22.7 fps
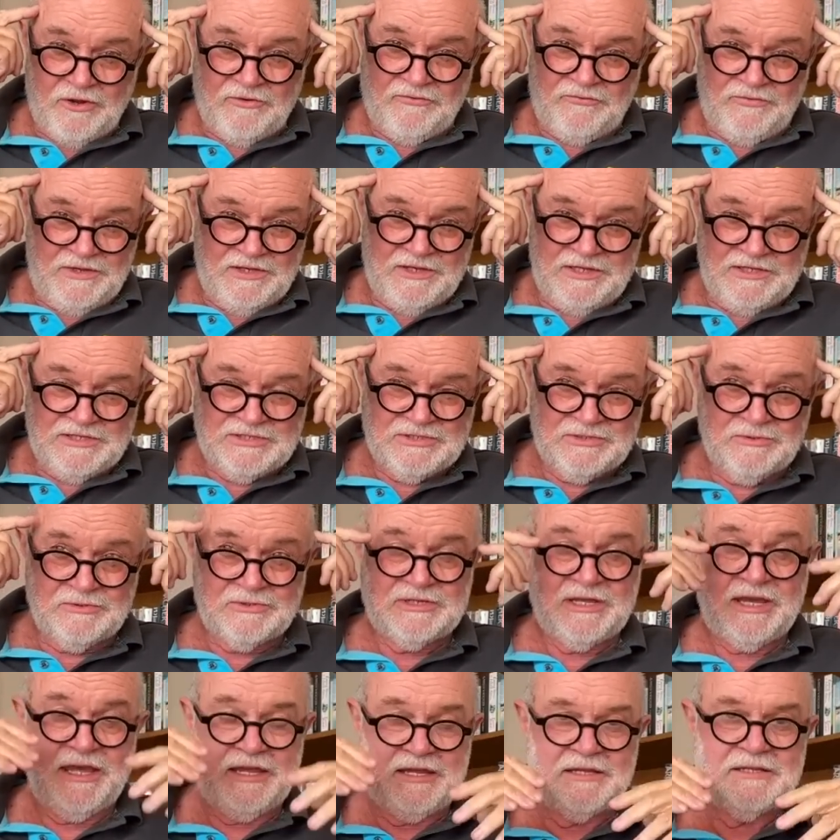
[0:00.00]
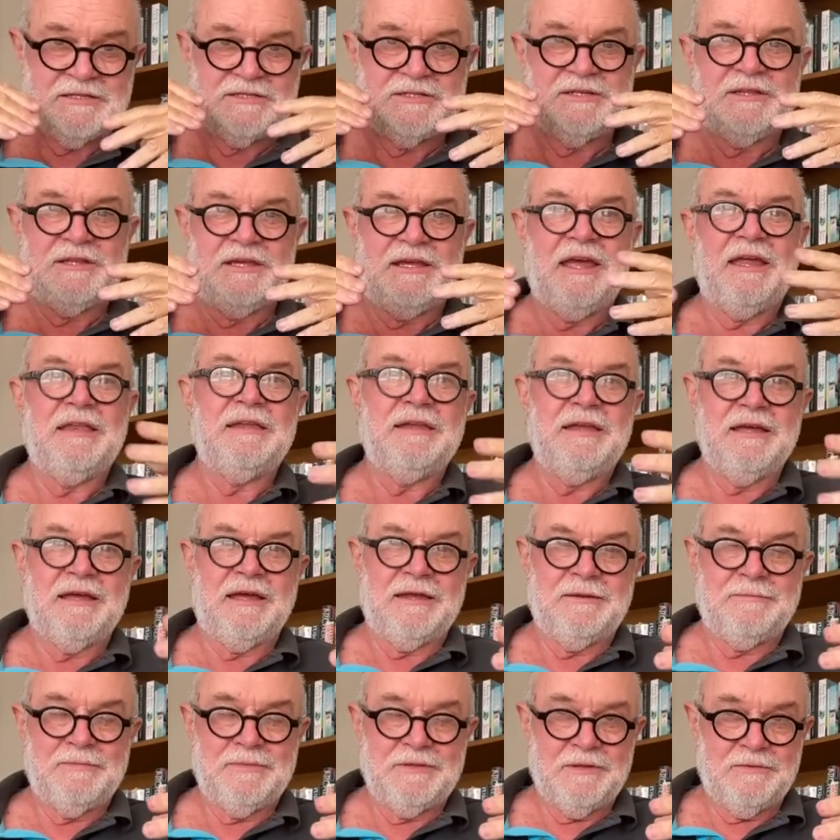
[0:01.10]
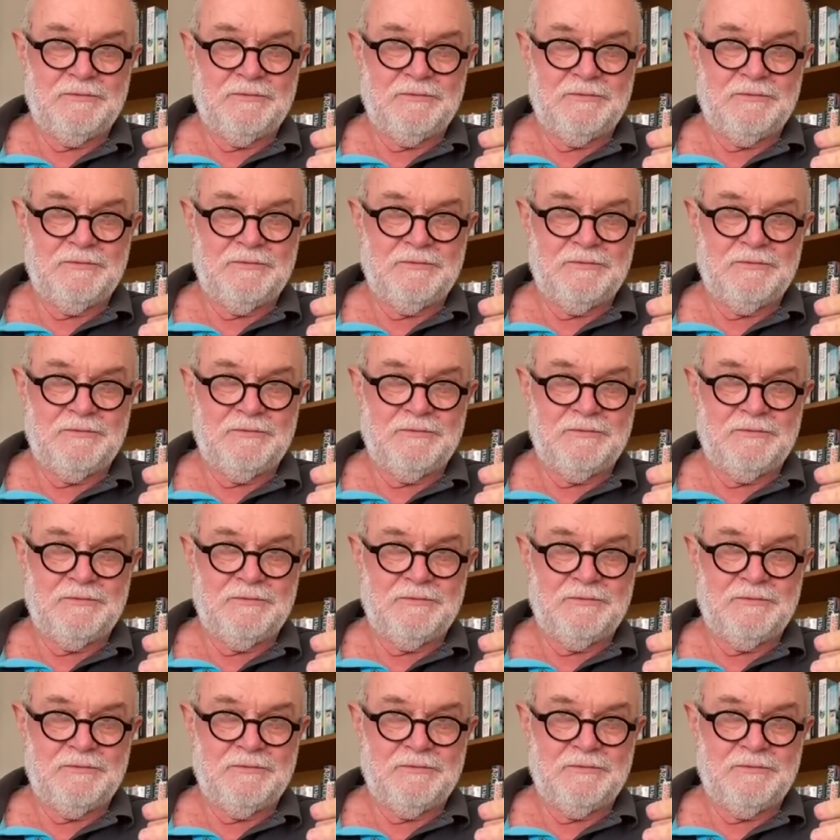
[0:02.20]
to finish, you'll take it to the end game.